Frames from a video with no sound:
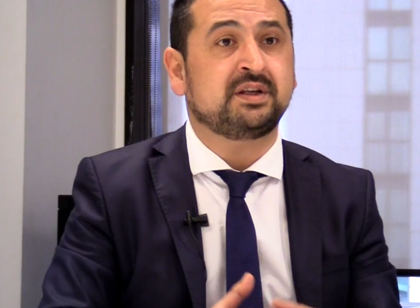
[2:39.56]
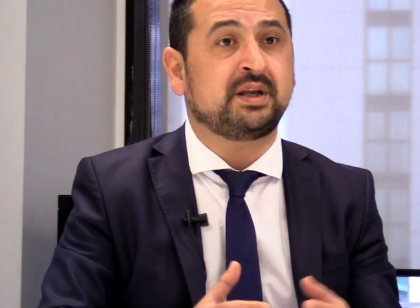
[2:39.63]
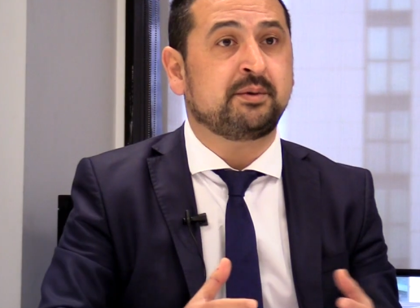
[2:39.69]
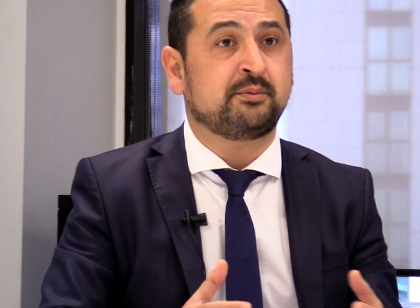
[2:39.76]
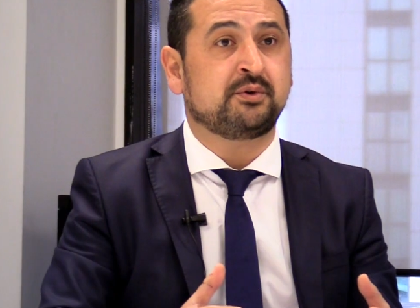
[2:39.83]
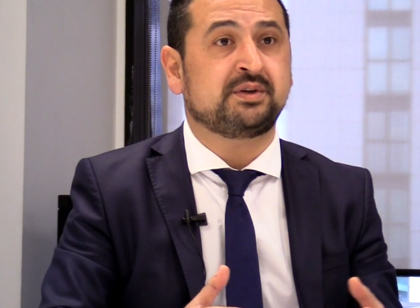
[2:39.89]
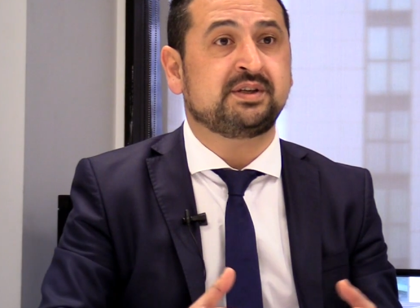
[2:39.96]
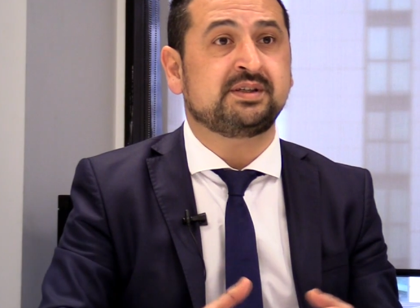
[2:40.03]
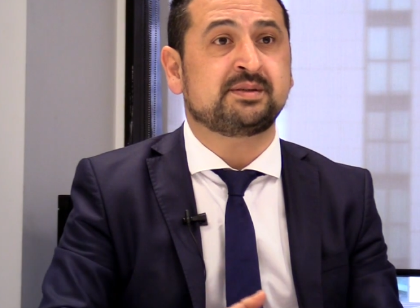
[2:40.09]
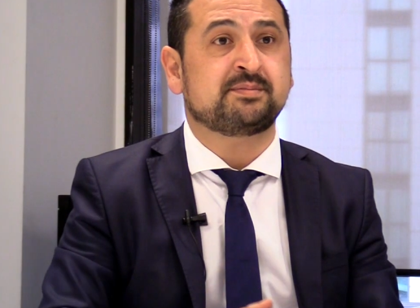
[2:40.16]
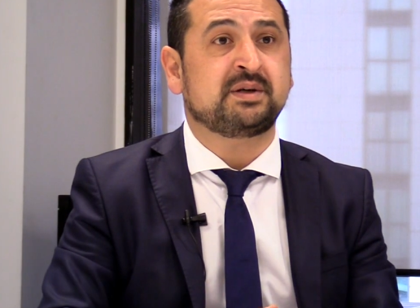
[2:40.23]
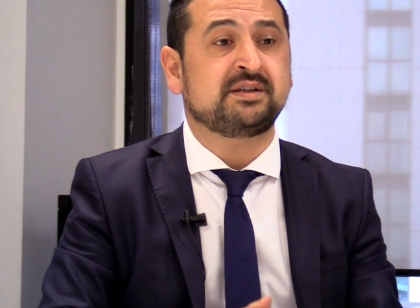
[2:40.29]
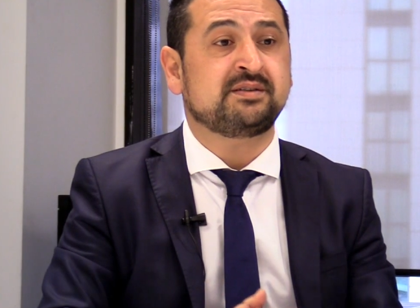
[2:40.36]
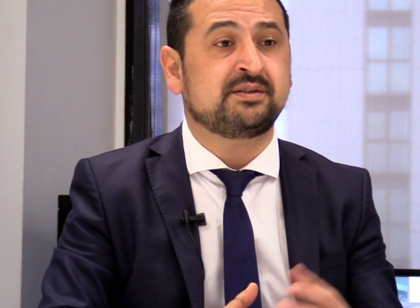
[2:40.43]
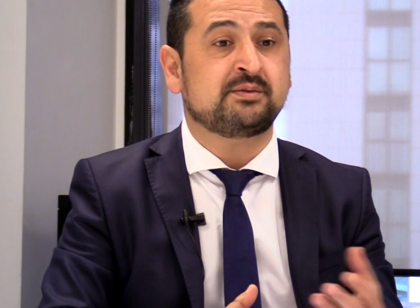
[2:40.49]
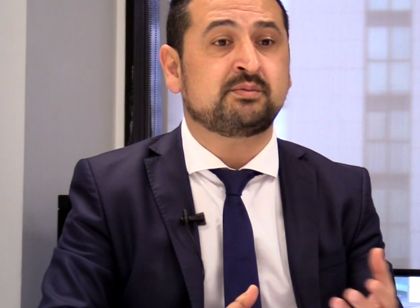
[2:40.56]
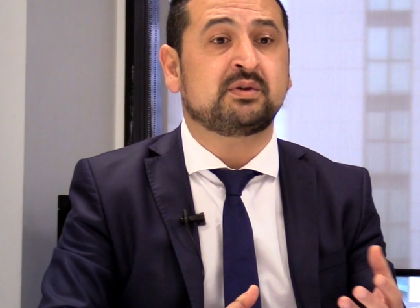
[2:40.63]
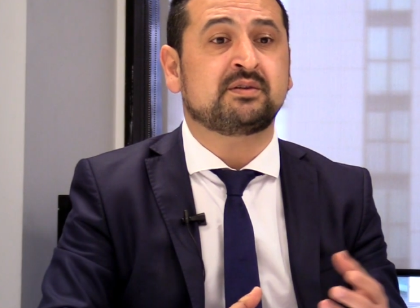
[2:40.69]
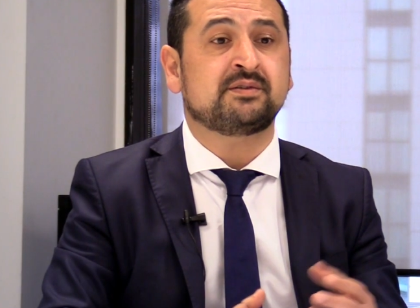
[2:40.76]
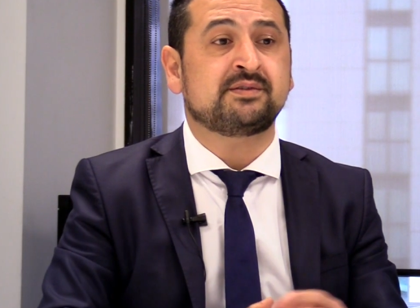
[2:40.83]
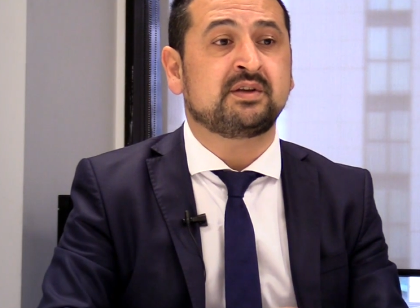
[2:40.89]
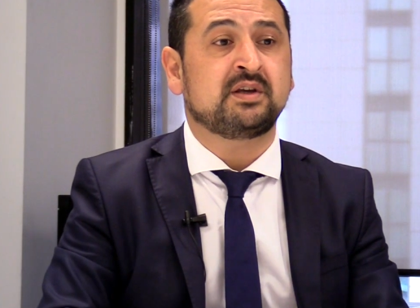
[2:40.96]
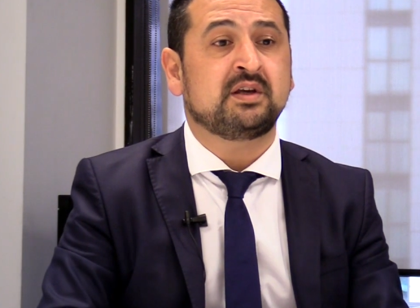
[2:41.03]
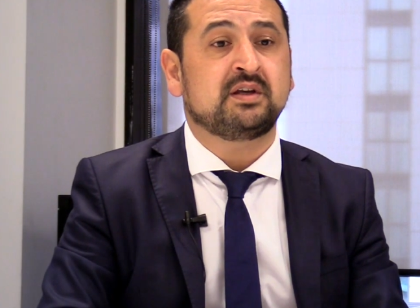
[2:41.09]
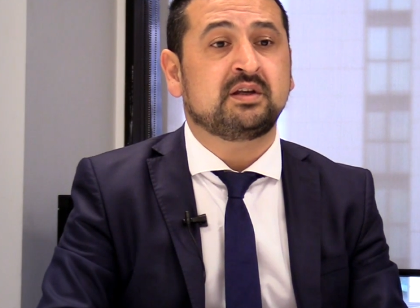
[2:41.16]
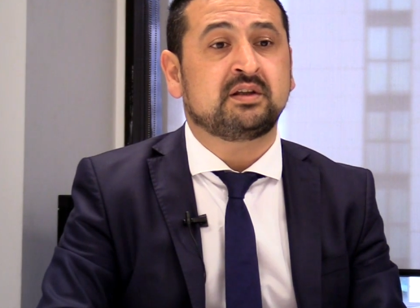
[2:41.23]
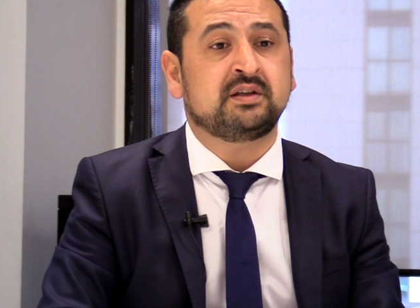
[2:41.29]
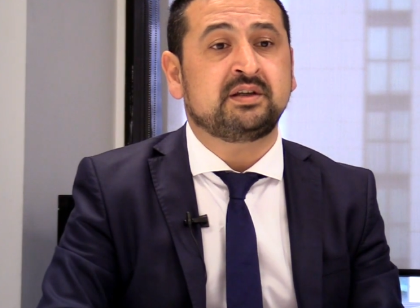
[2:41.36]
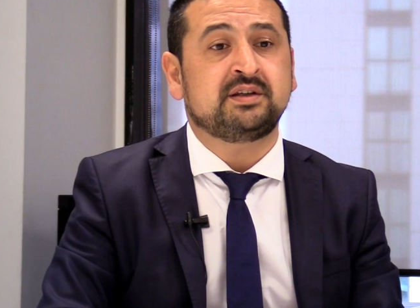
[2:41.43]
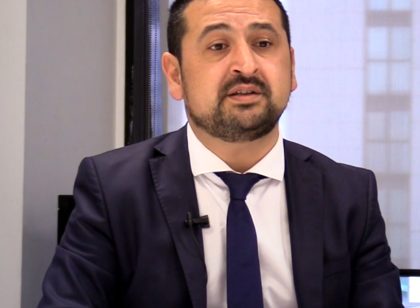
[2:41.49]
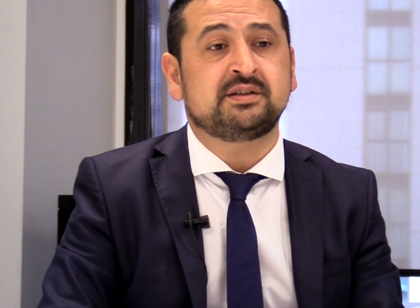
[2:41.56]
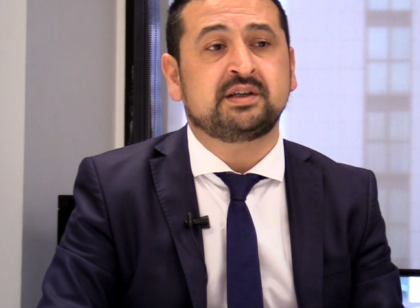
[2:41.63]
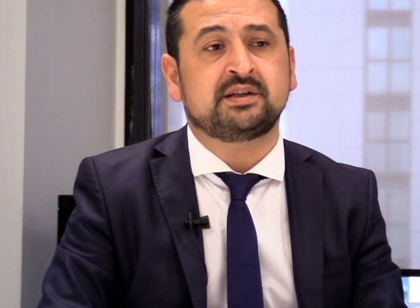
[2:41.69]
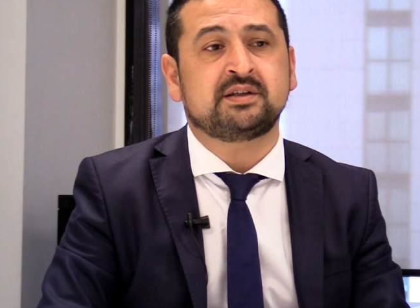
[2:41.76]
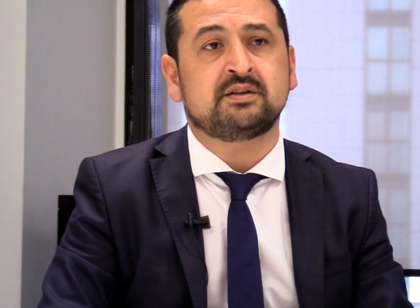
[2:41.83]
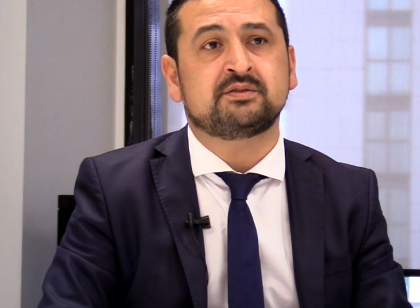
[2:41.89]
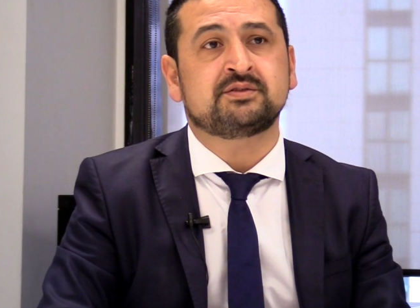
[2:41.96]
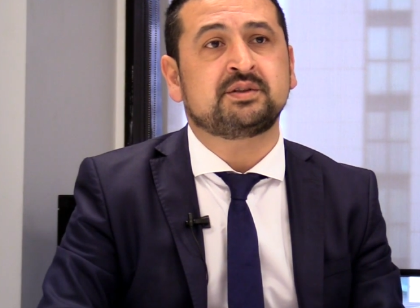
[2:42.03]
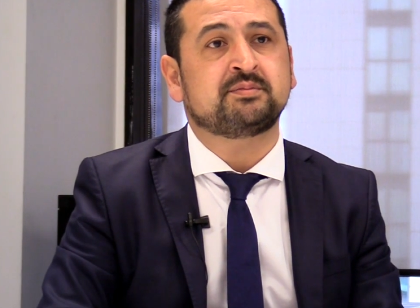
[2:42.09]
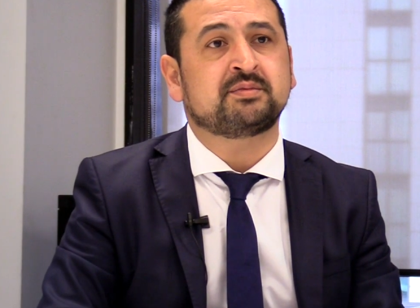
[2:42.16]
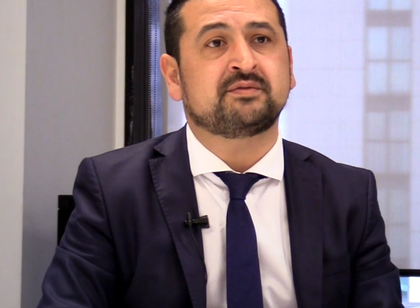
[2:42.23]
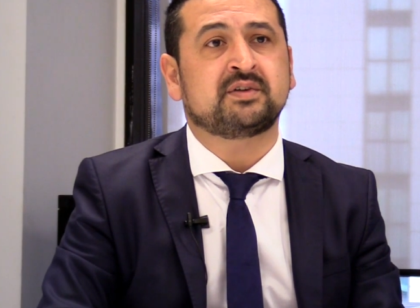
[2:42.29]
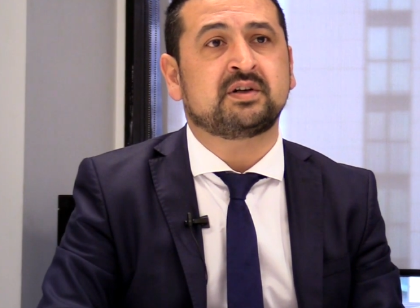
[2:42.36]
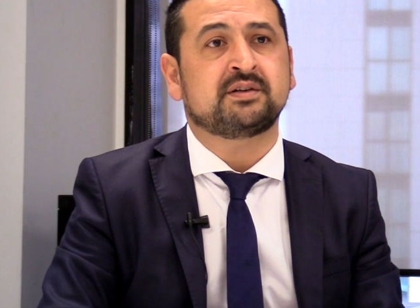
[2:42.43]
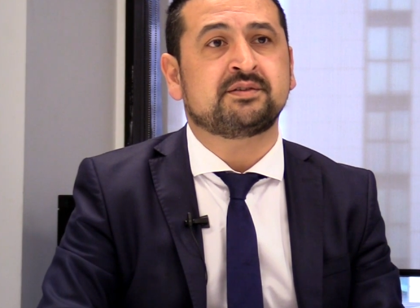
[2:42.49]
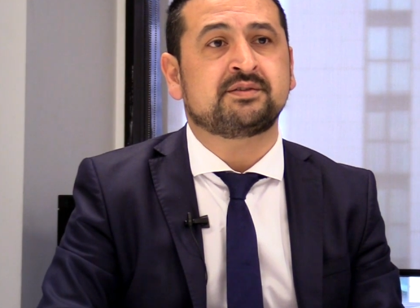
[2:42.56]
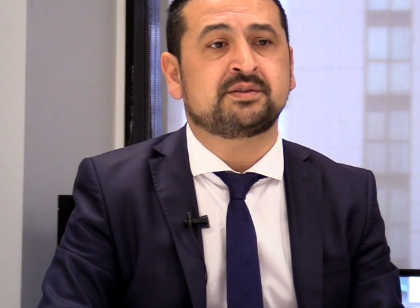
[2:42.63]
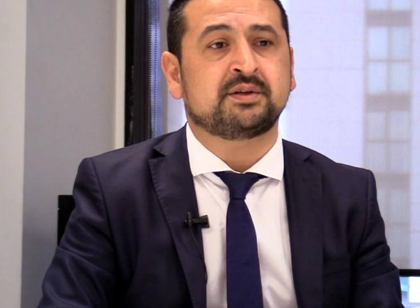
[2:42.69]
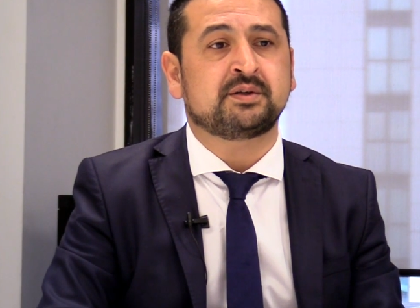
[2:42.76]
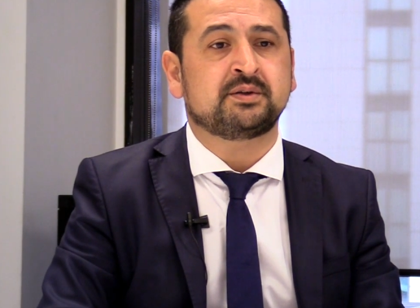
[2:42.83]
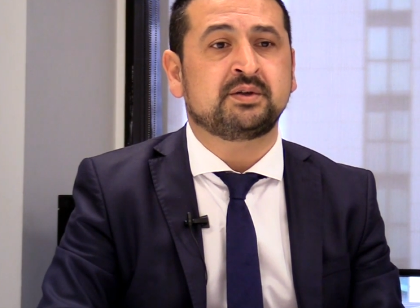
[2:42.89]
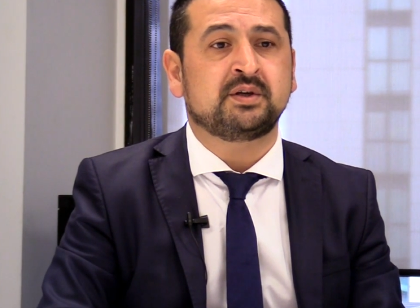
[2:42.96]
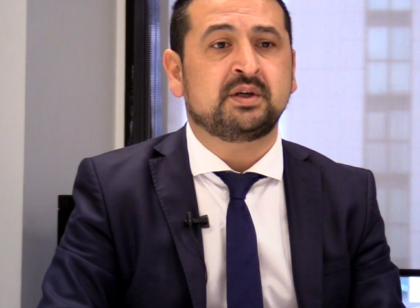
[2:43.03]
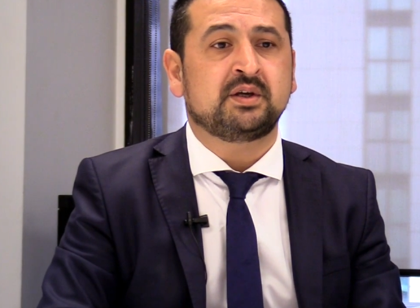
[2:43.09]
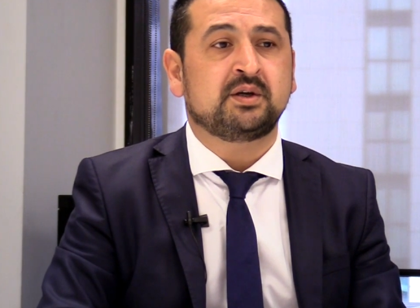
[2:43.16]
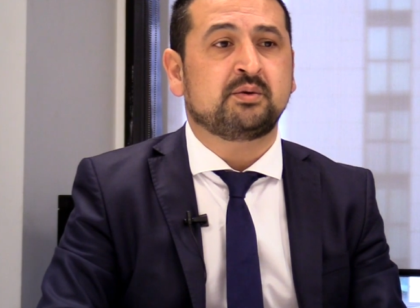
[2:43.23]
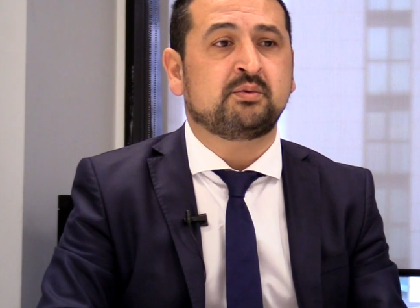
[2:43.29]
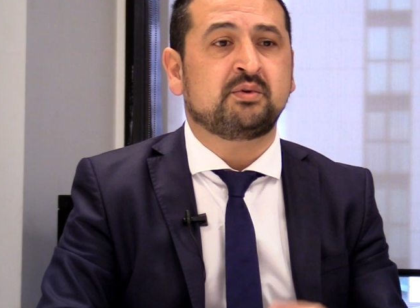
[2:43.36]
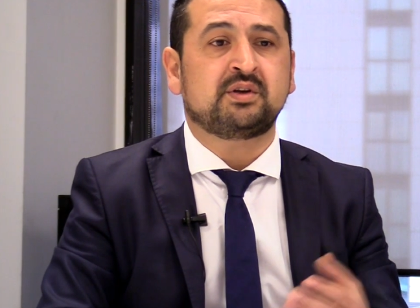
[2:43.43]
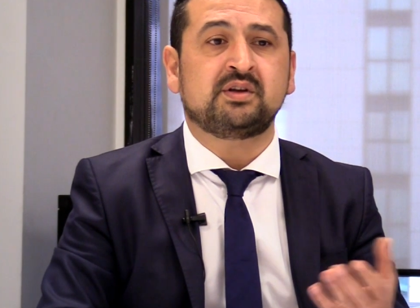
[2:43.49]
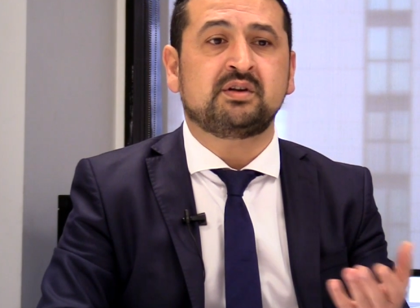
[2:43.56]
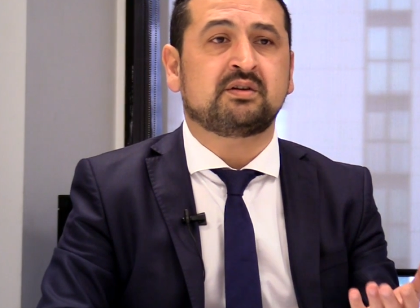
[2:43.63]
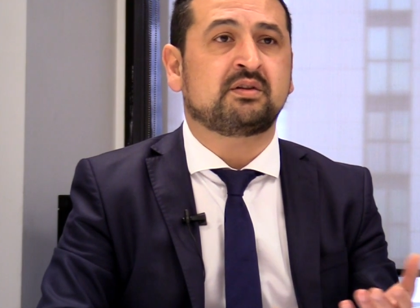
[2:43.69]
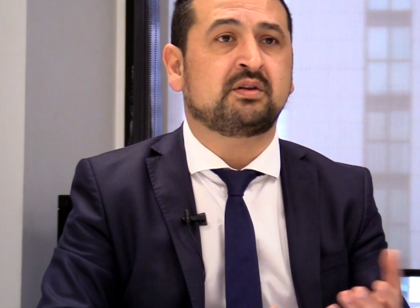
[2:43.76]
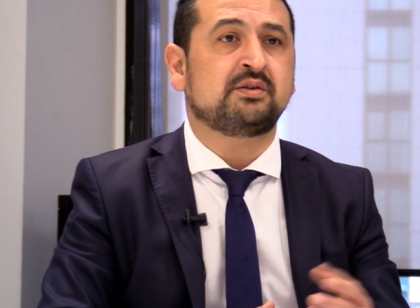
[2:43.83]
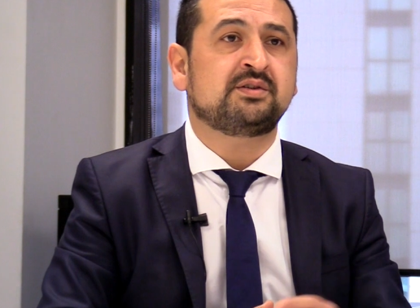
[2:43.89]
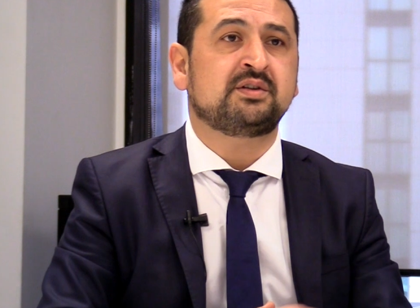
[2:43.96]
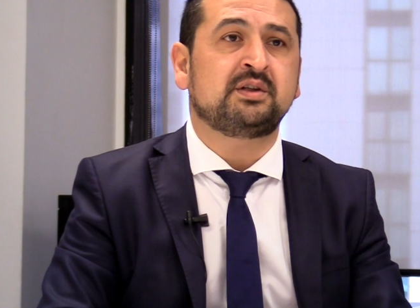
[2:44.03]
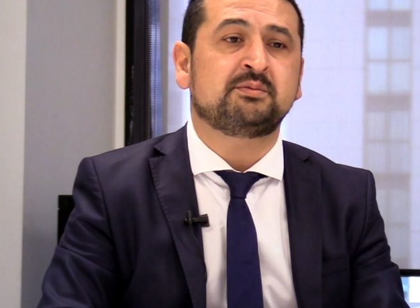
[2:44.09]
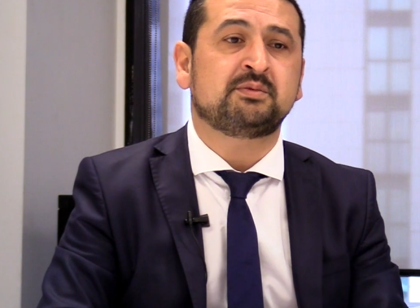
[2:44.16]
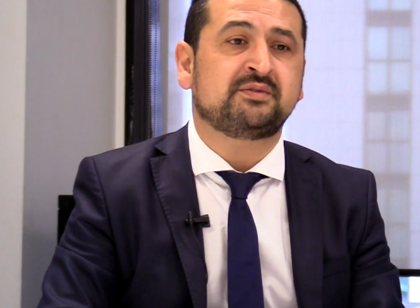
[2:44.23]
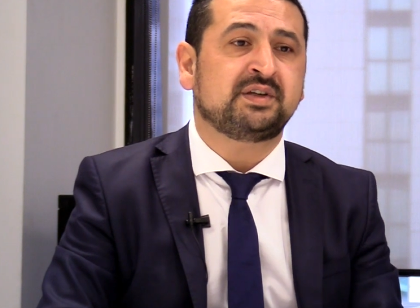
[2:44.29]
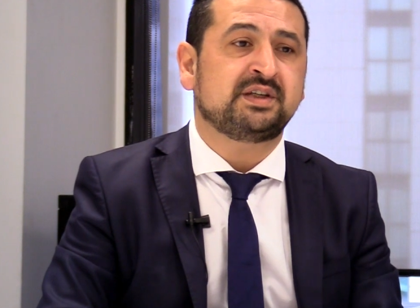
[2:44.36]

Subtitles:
the networking space, as well as leading technology providers. So working closely with